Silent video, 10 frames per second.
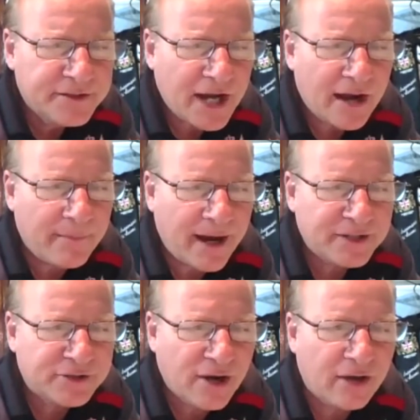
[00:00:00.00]
Ciao,
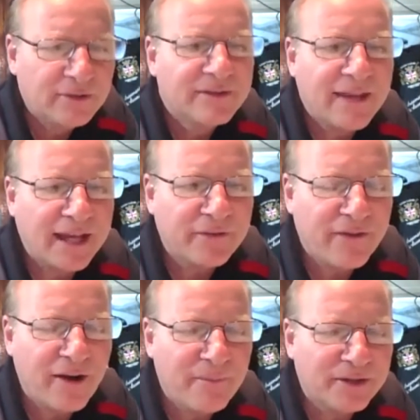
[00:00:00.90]
Maestro. Thank you
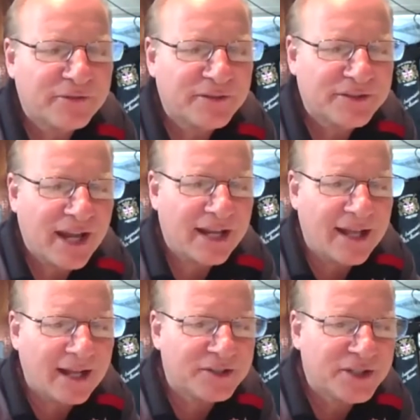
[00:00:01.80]
very much for saying
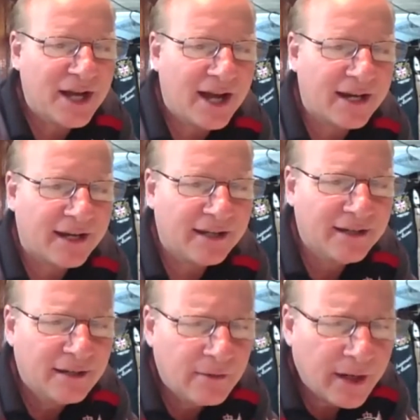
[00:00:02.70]
that, Gianna.
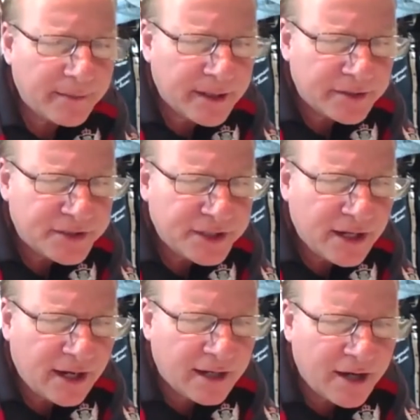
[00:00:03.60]
Wait a minute,
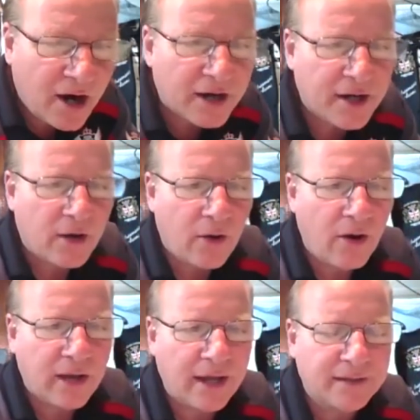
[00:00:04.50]
Gianardo.
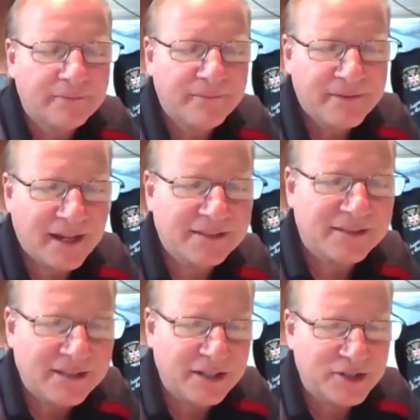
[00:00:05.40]
Okay, nice
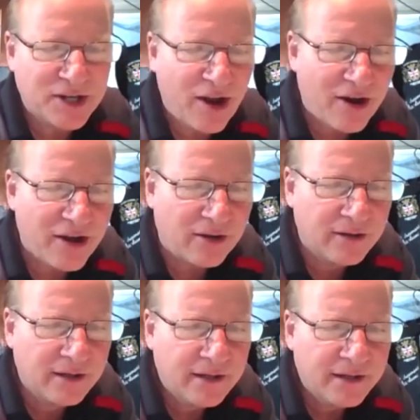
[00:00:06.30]
to see you,
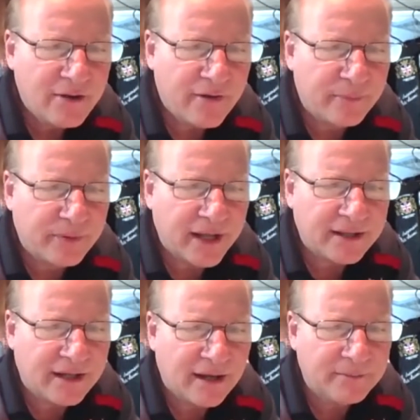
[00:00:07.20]
Gianardo. You have a
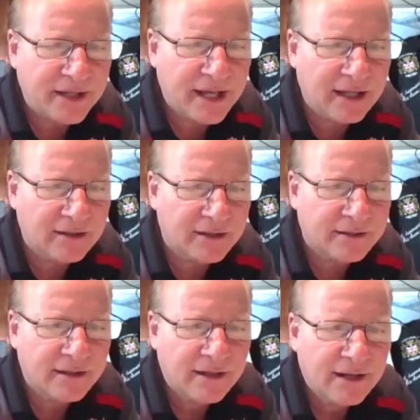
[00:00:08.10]
plan to come to
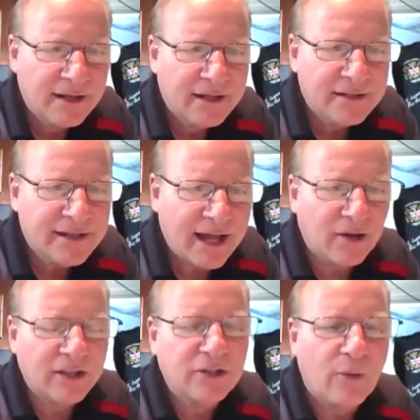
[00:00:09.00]
England. Not
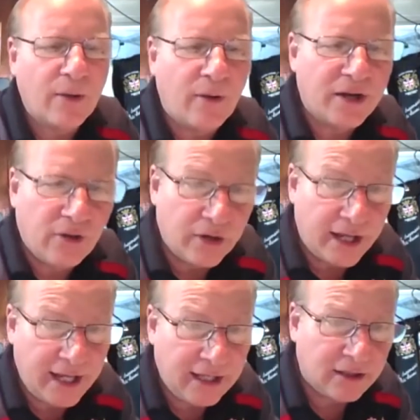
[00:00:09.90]
only do I want to go
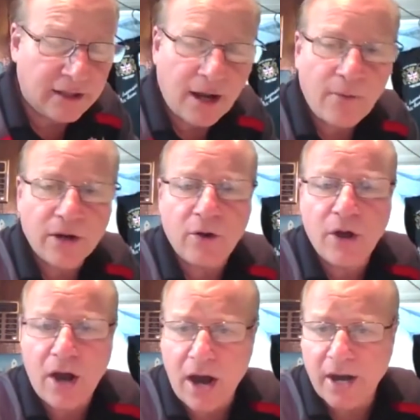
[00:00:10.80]
to England, I want to
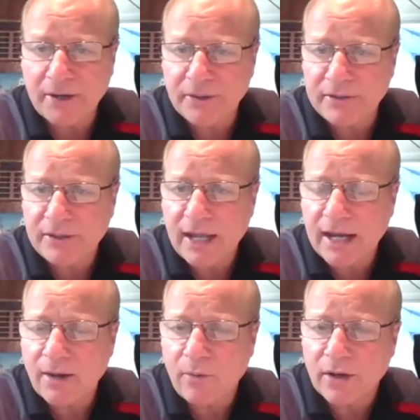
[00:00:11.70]
go to Ireland,
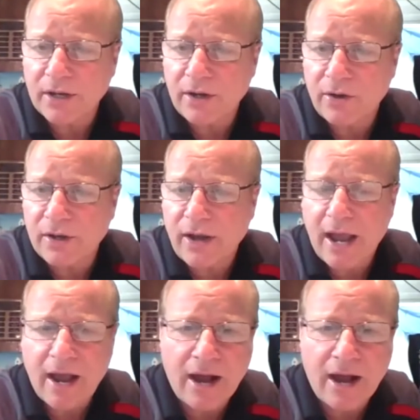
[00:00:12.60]
and I want to go to